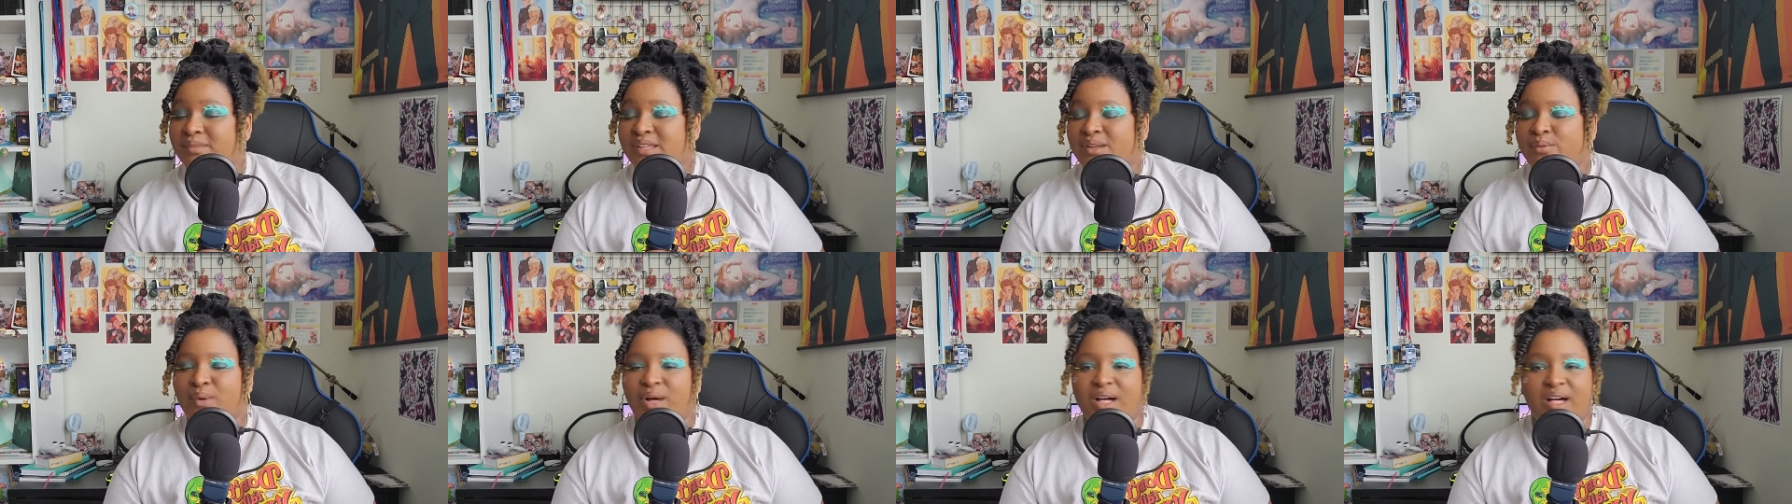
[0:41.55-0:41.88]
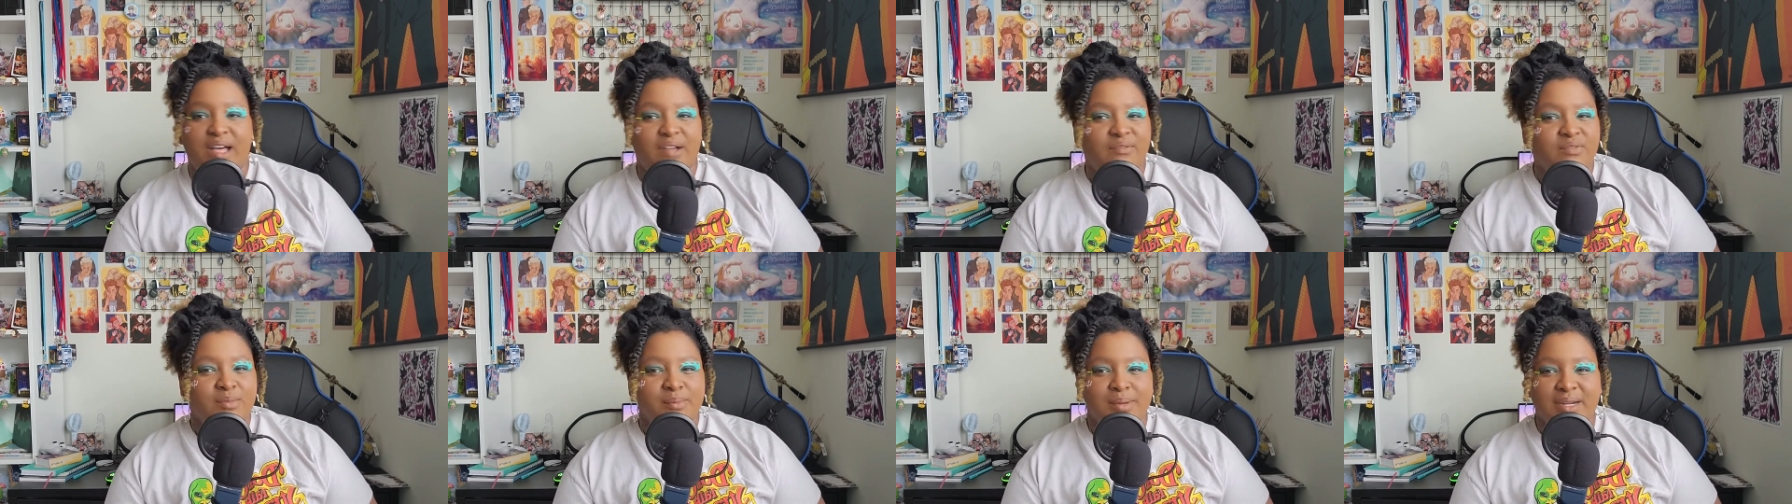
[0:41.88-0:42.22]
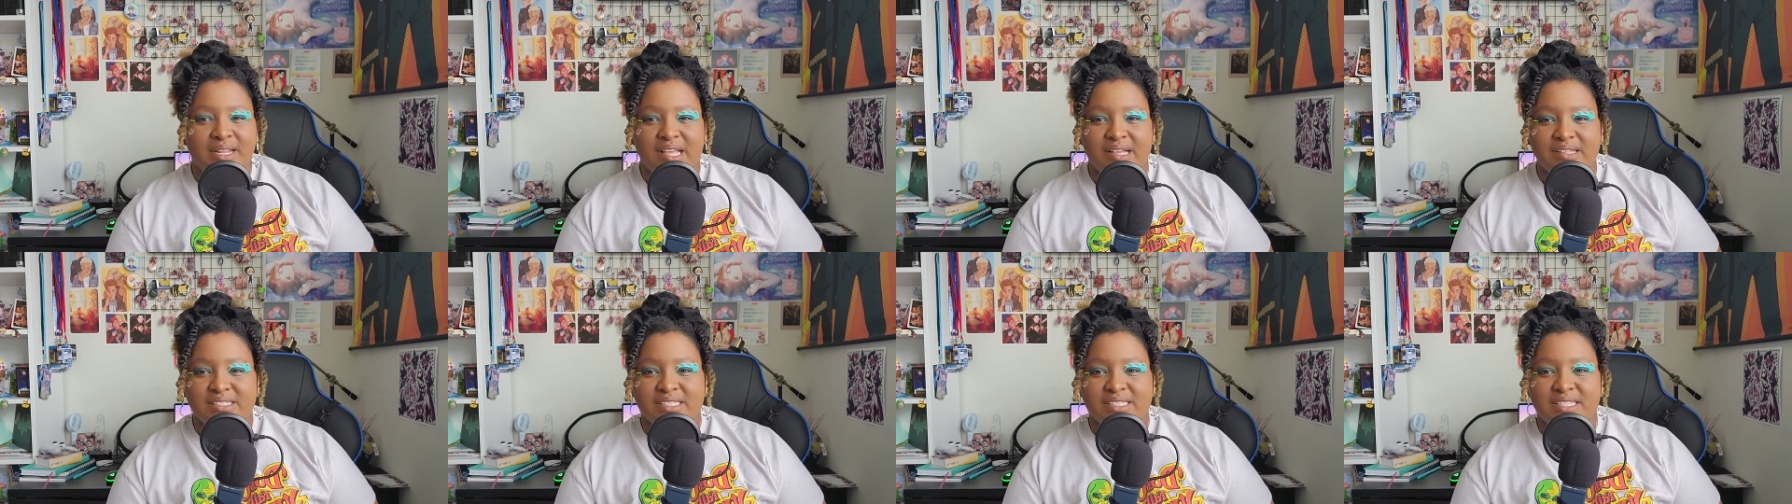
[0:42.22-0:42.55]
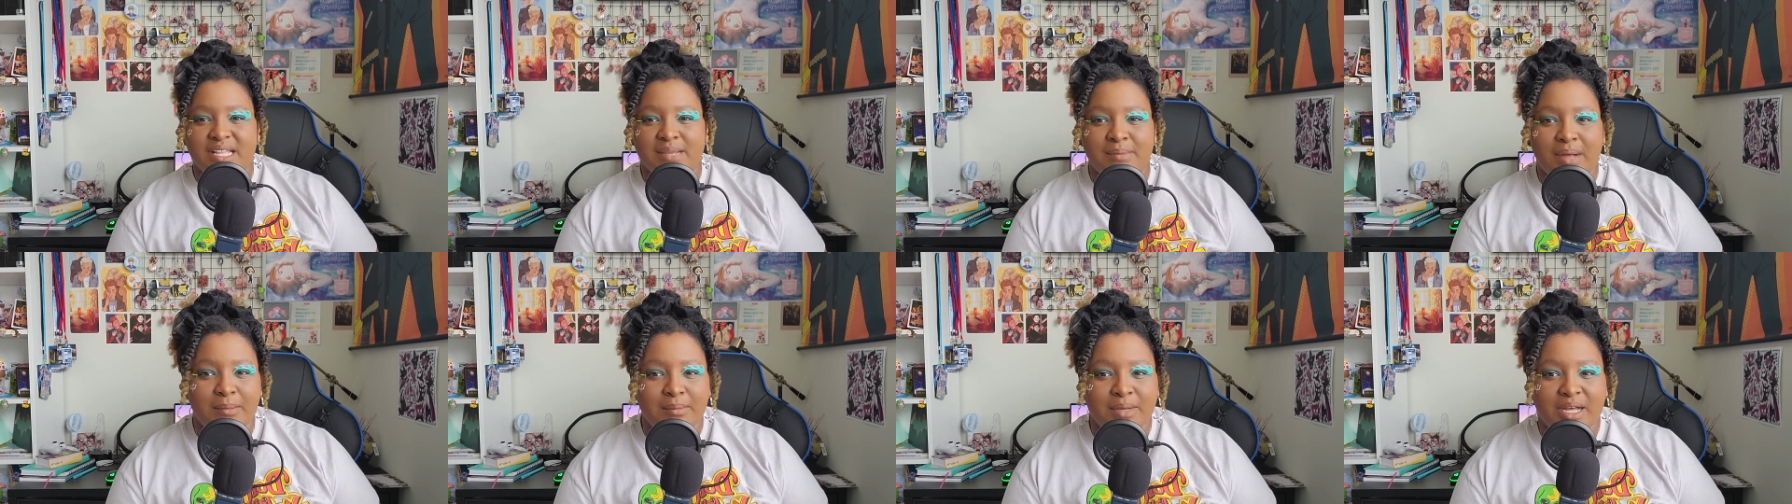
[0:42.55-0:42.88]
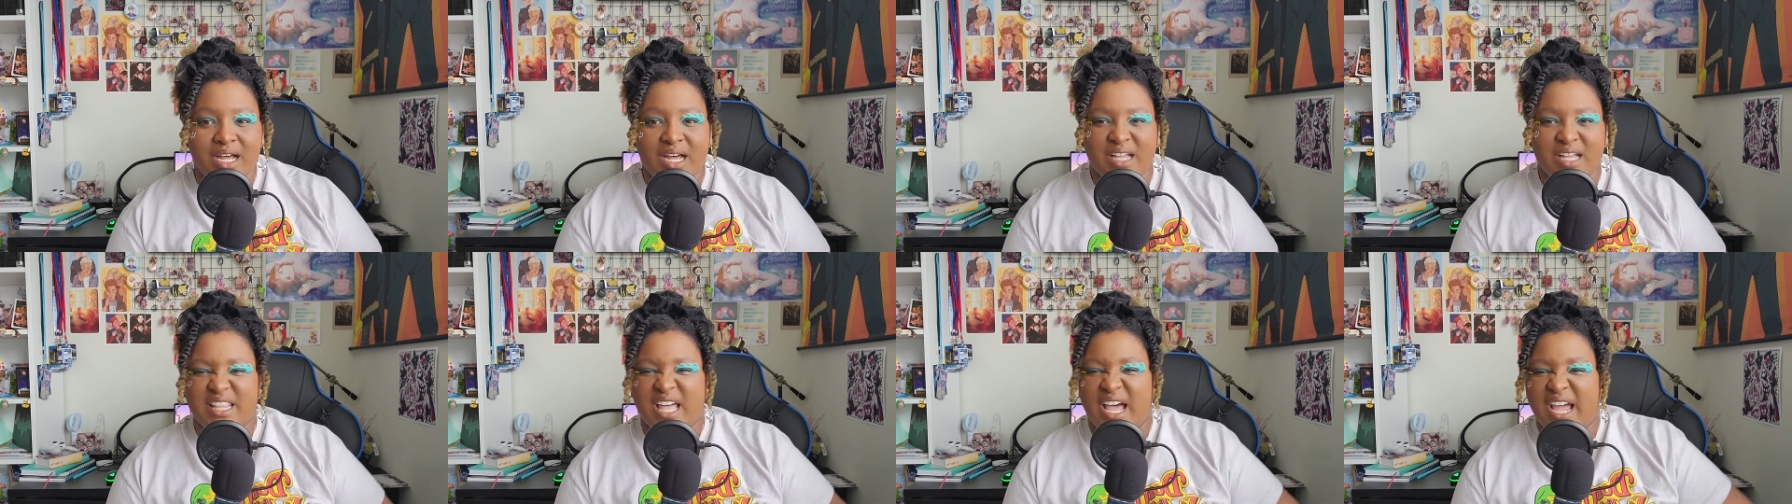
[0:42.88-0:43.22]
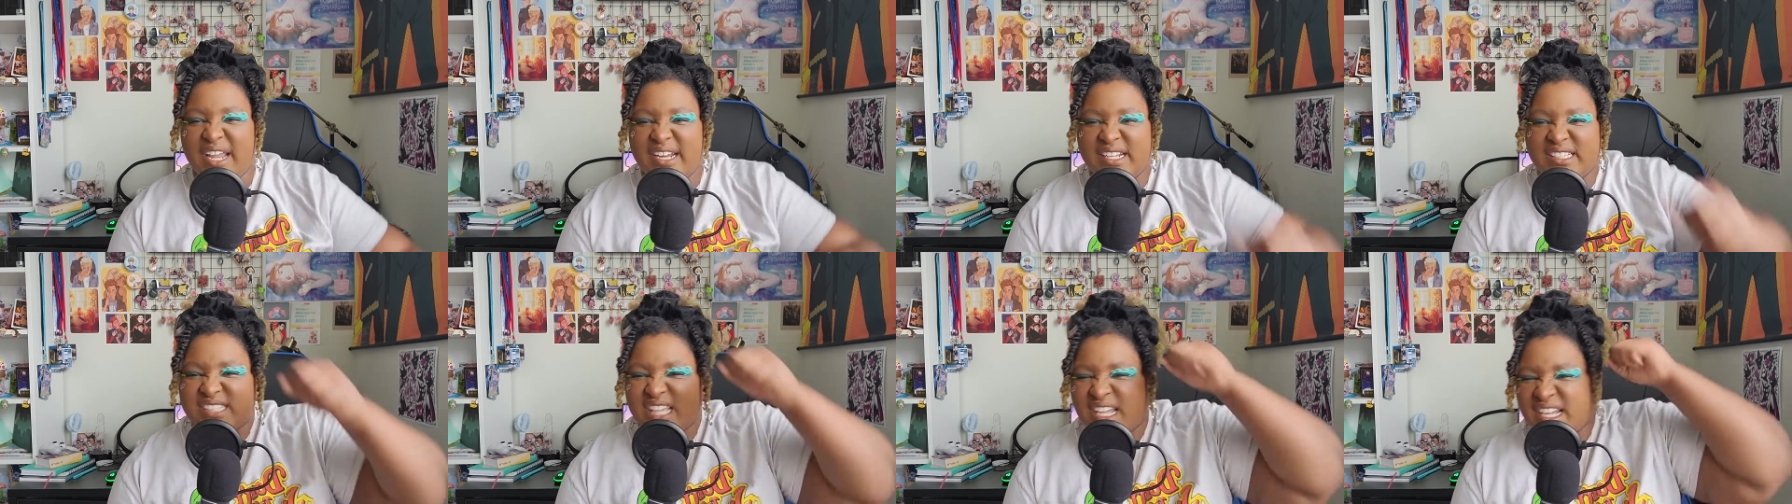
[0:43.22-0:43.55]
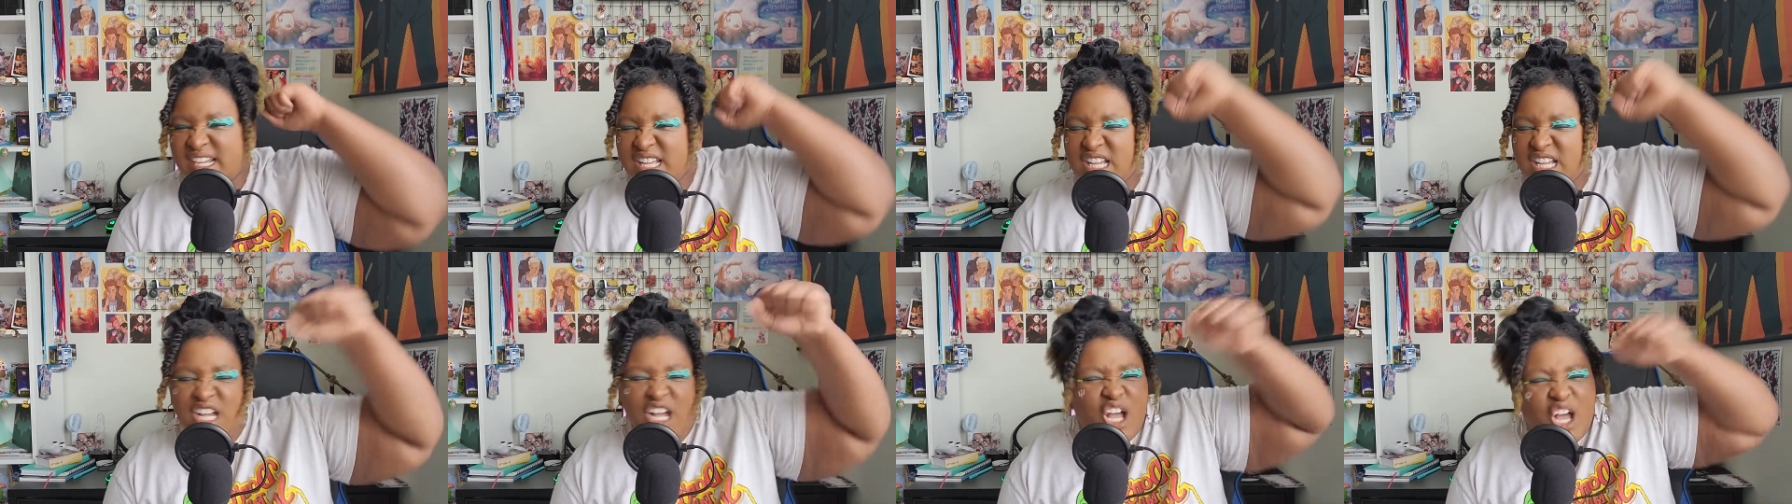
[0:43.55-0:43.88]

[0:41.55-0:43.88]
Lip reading: Meanwhile, everybody else and their mama online is like,